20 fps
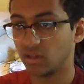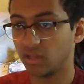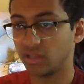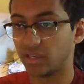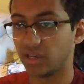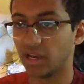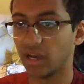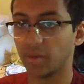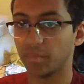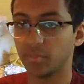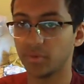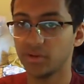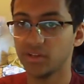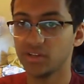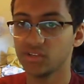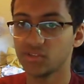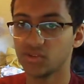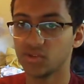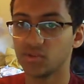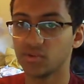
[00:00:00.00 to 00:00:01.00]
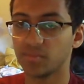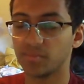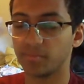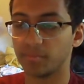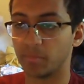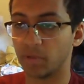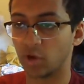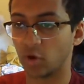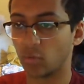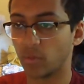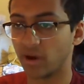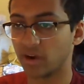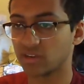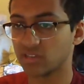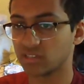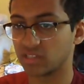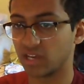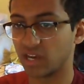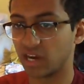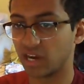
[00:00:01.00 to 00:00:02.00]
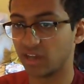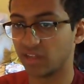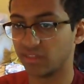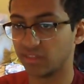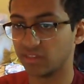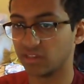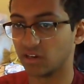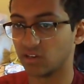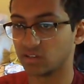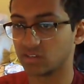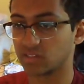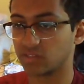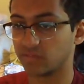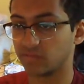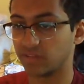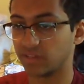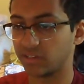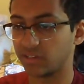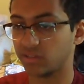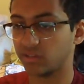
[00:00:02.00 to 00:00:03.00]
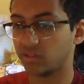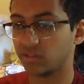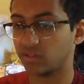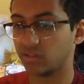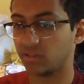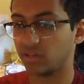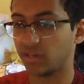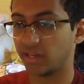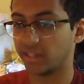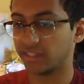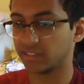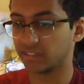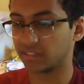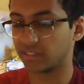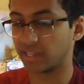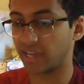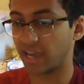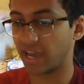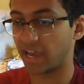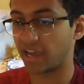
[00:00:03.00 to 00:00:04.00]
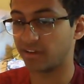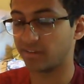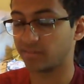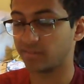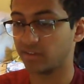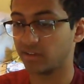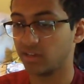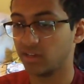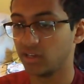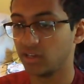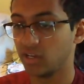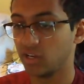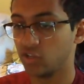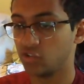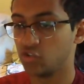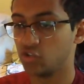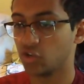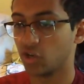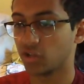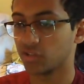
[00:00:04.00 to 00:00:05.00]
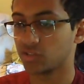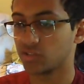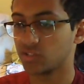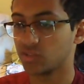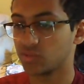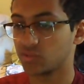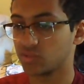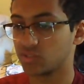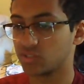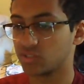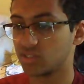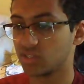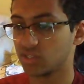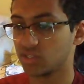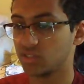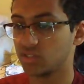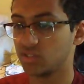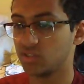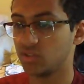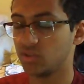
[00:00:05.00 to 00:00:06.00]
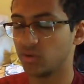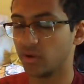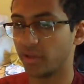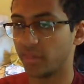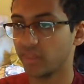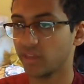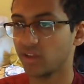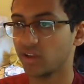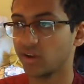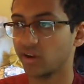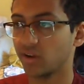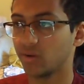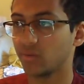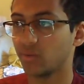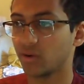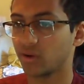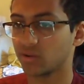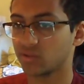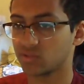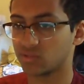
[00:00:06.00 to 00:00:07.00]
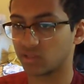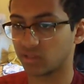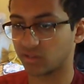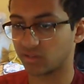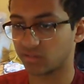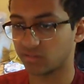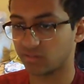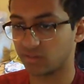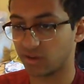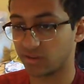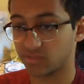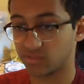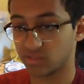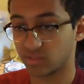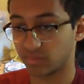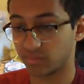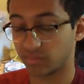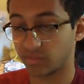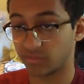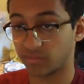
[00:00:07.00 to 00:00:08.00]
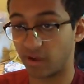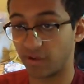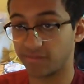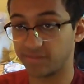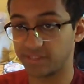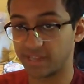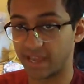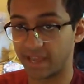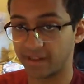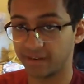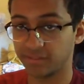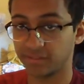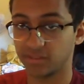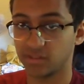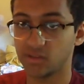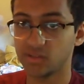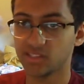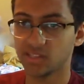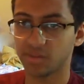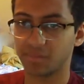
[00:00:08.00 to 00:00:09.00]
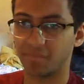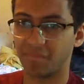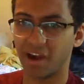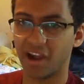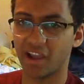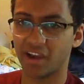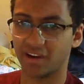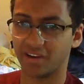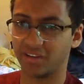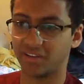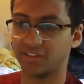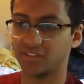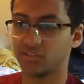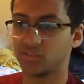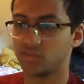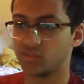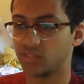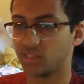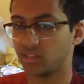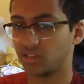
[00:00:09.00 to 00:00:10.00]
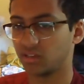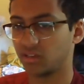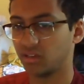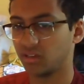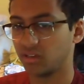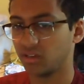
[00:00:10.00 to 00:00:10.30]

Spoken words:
Yeah, I'm pretty sure Maguire's the tallest defender England have. John Stones is 6'2". I think Kyle Walker's like 5 something, 5'10". He's like my height. Interesting.